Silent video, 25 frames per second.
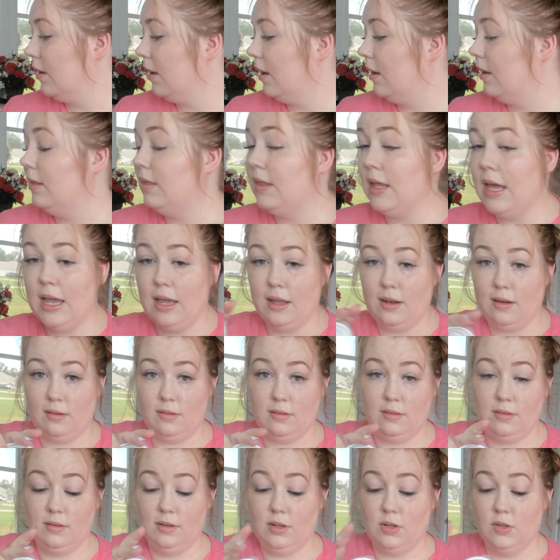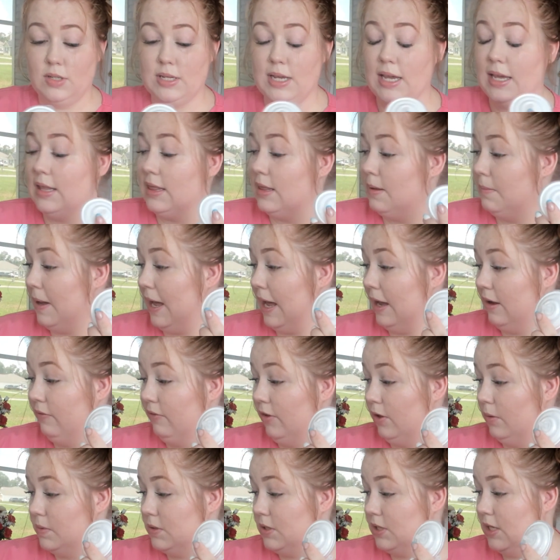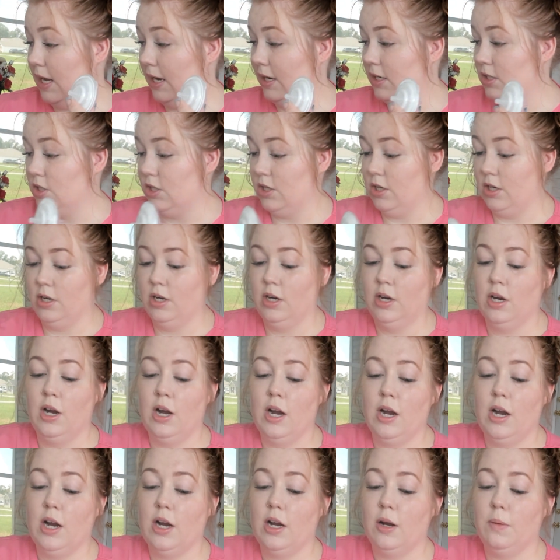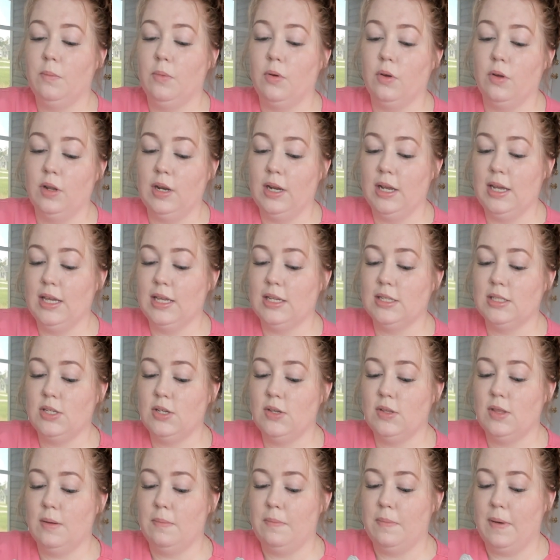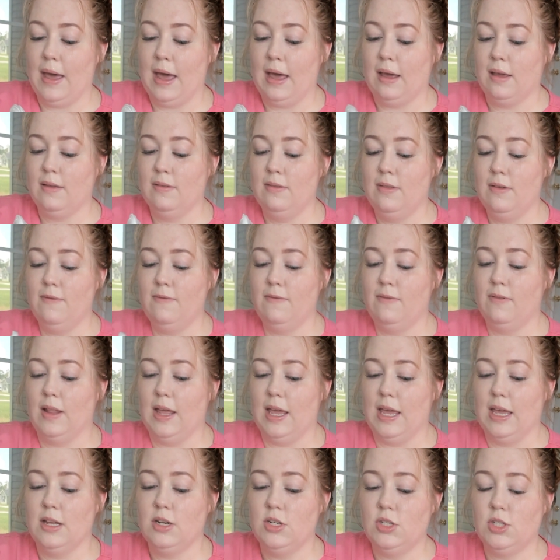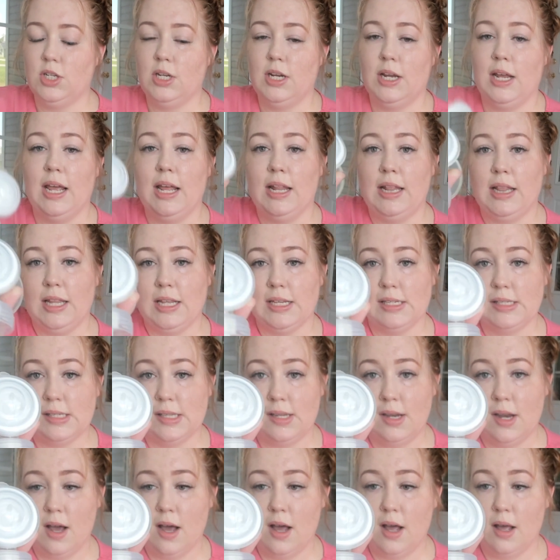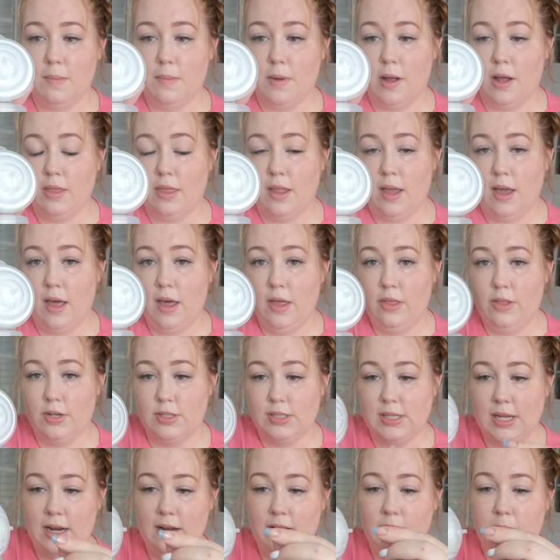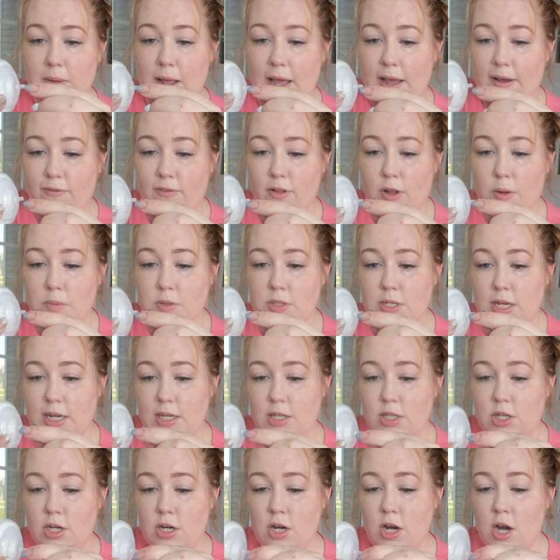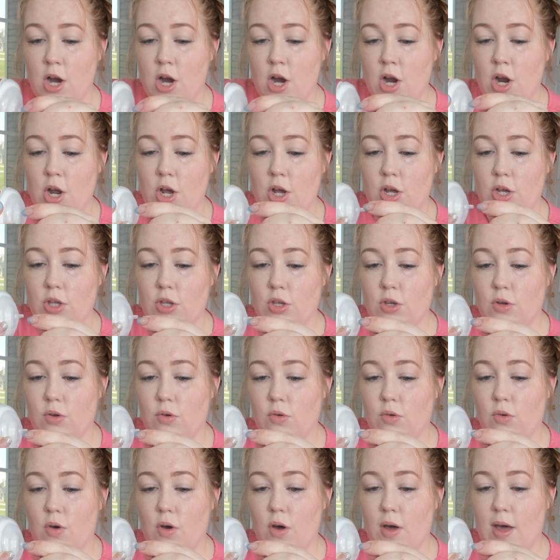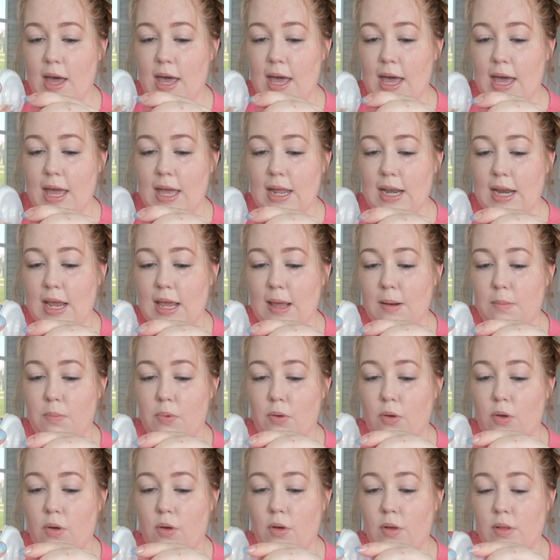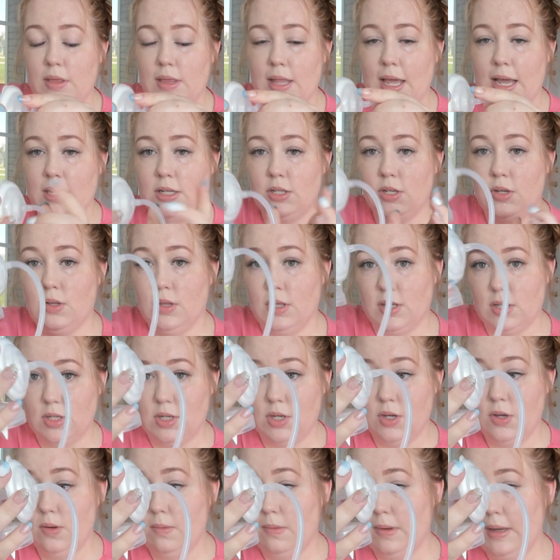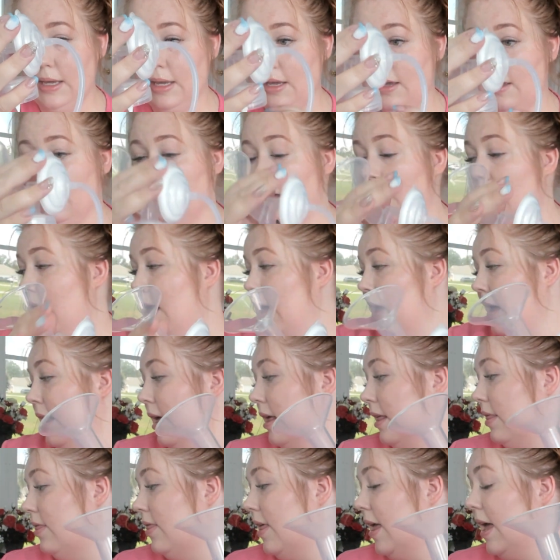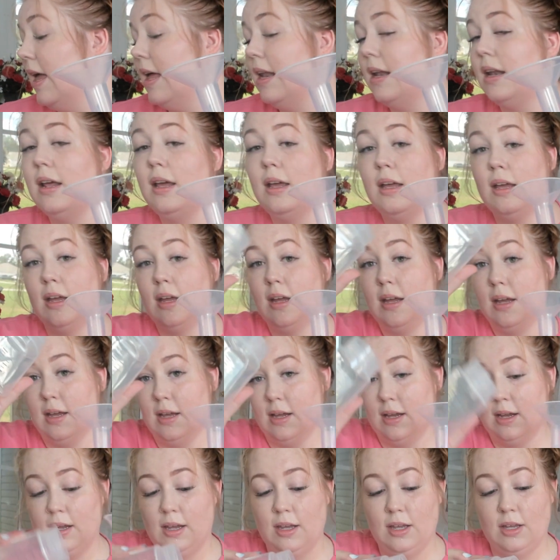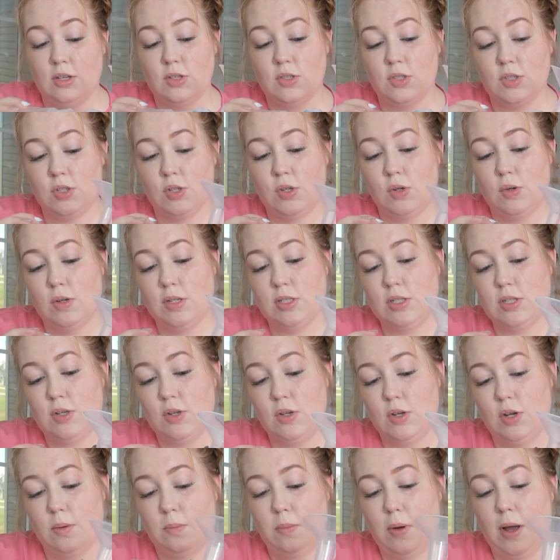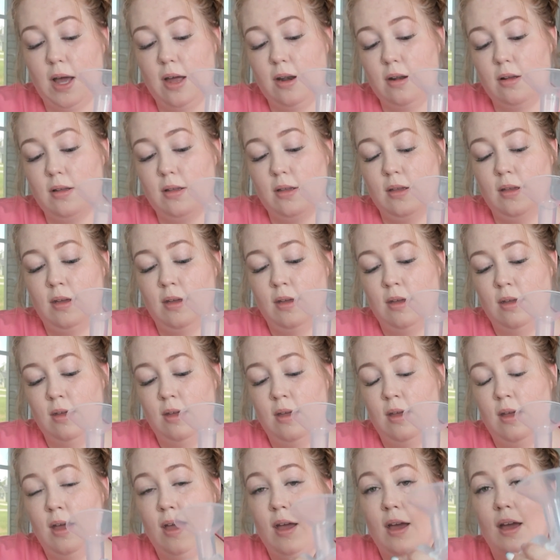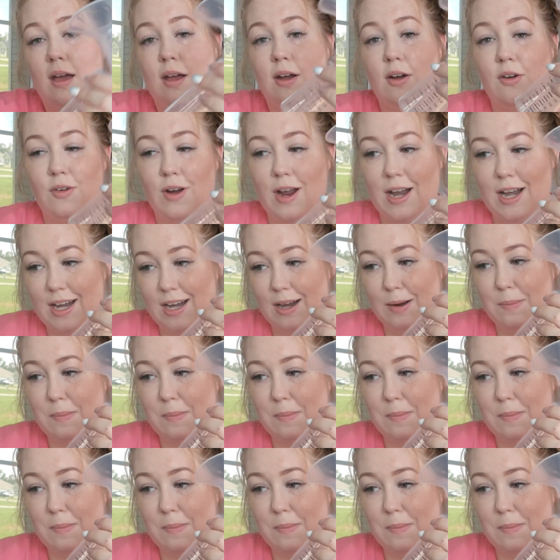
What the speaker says: Then you take the backflow protector, put it into the back of the flange, and this knob on the other side of the backflow protector, you go ahead and put that to the tubing. Then you screw it to your bottle, ready to